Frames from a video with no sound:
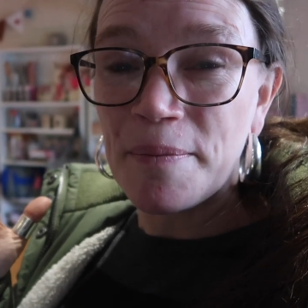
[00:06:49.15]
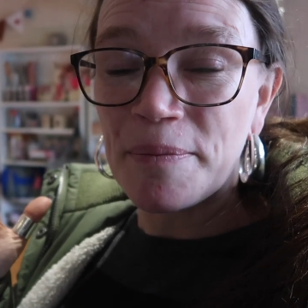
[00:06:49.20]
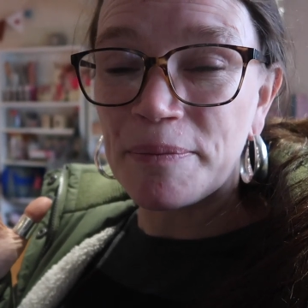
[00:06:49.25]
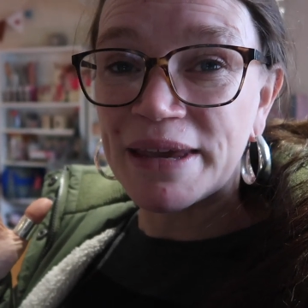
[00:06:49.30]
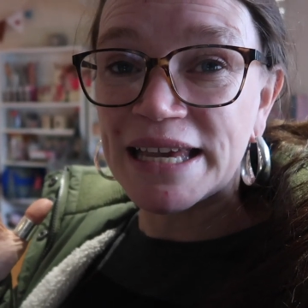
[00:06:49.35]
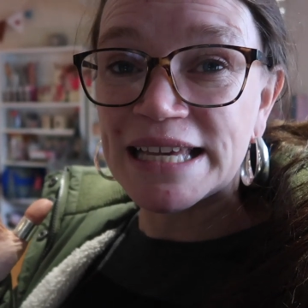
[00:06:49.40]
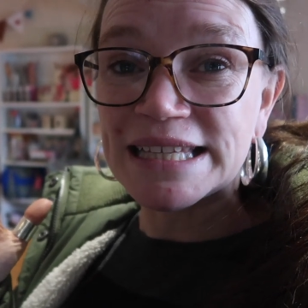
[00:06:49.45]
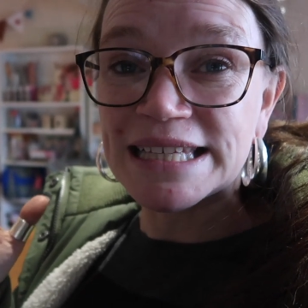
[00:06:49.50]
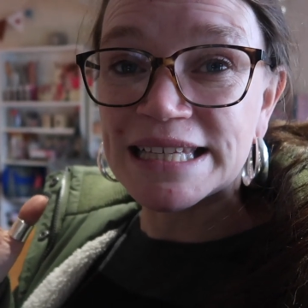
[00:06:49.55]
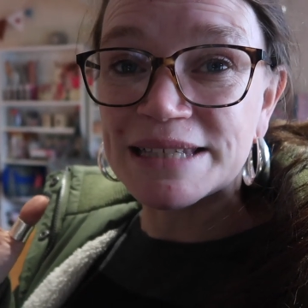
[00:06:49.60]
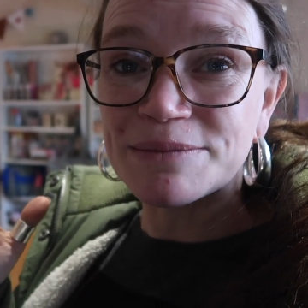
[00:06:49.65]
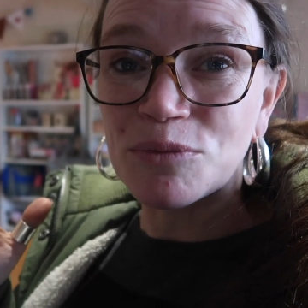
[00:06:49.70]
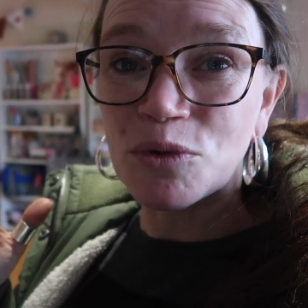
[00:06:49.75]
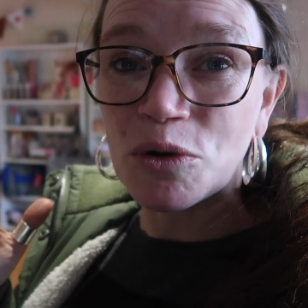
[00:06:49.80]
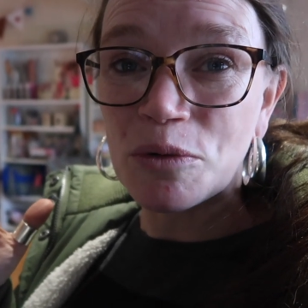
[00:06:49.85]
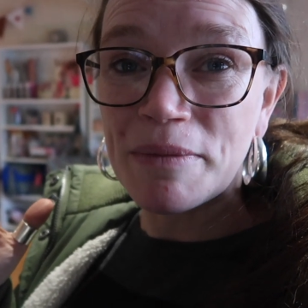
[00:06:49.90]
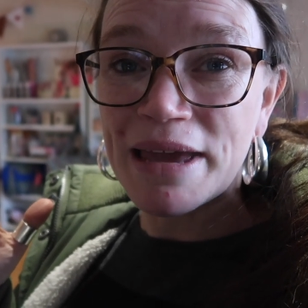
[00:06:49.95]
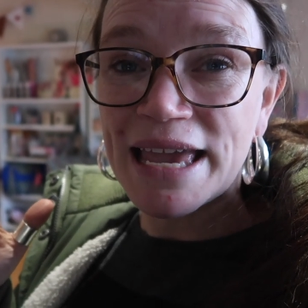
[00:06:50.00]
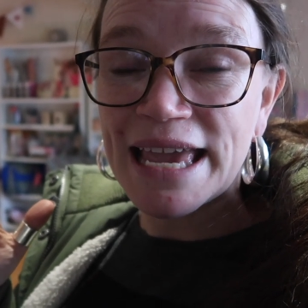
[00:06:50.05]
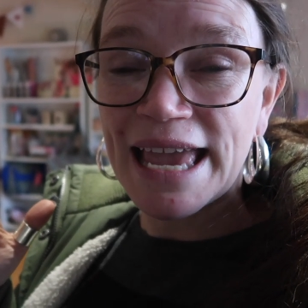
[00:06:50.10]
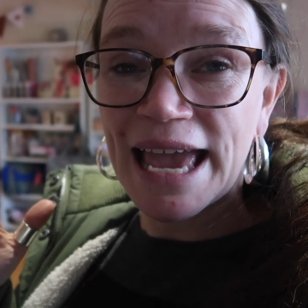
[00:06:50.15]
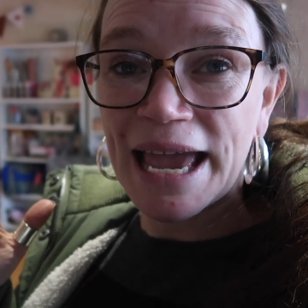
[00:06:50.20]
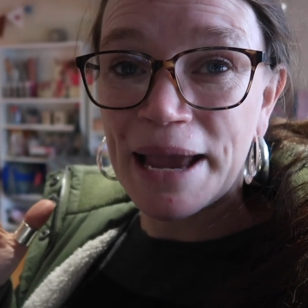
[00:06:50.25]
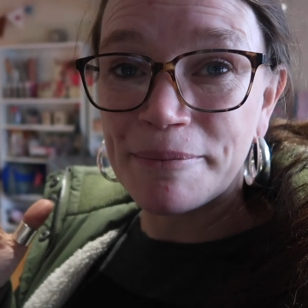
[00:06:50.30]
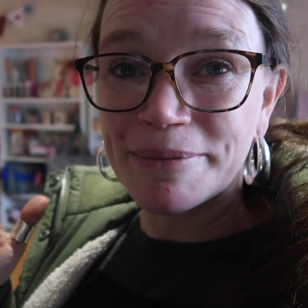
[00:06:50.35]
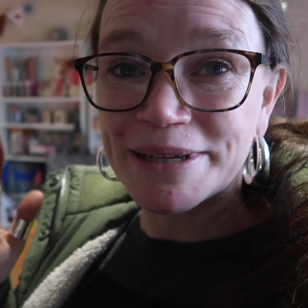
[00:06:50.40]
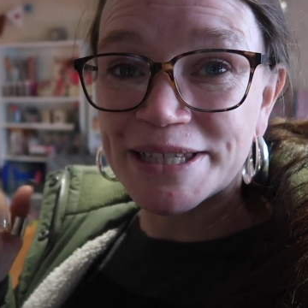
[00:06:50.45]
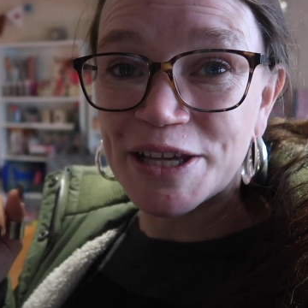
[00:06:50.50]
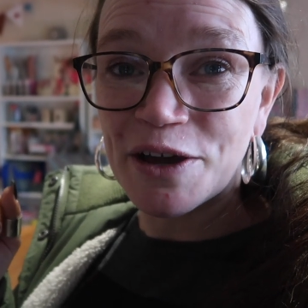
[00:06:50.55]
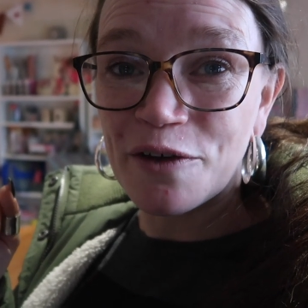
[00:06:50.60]
because it's more me
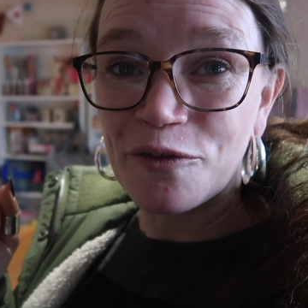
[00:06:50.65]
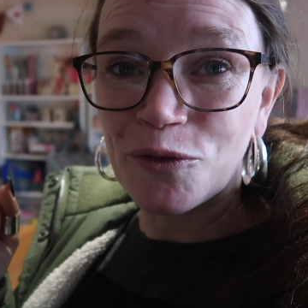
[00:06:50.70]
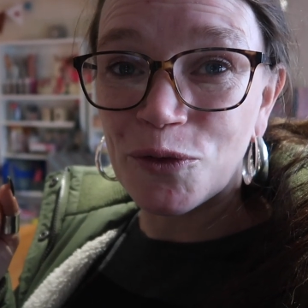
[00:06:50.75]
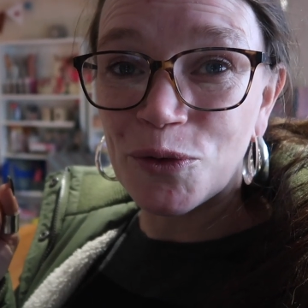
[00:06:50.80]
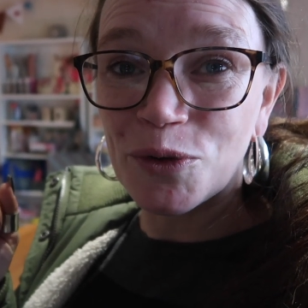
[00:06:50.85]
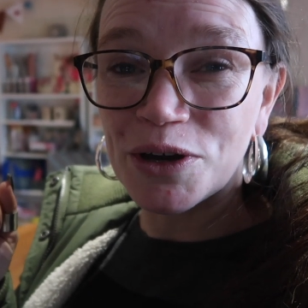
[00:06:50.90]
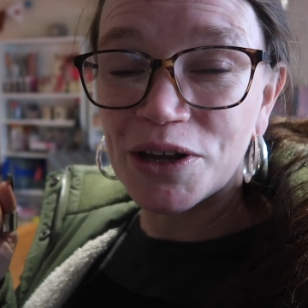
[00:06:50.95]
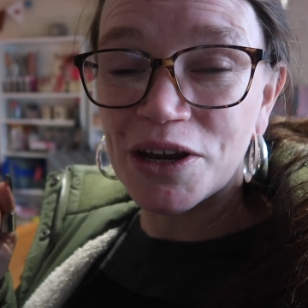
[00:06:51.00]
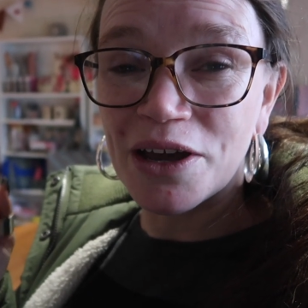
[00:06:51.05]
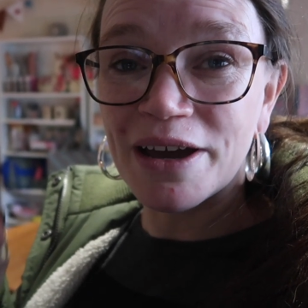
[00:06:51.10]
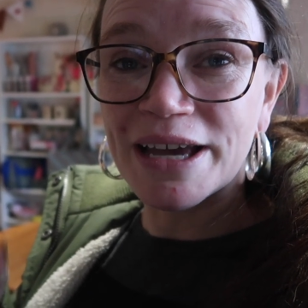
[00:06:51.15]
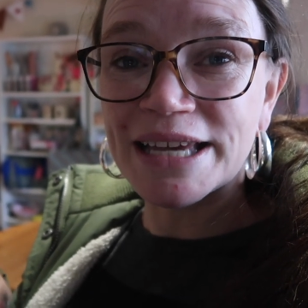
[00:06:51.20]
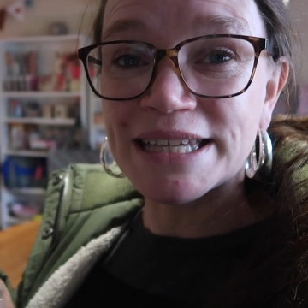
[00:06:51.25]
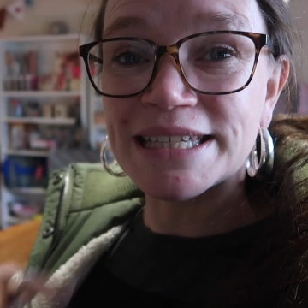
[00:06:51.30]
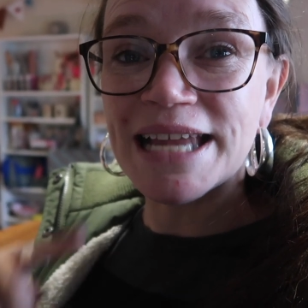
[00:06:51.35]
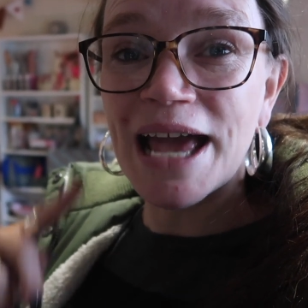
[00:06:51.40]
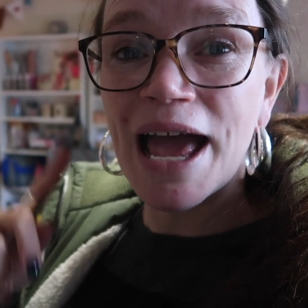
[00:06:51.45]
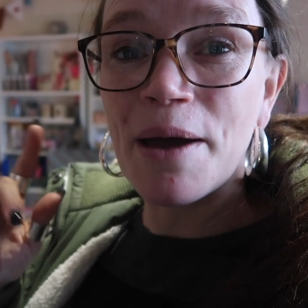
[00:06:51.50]
getting myself organised,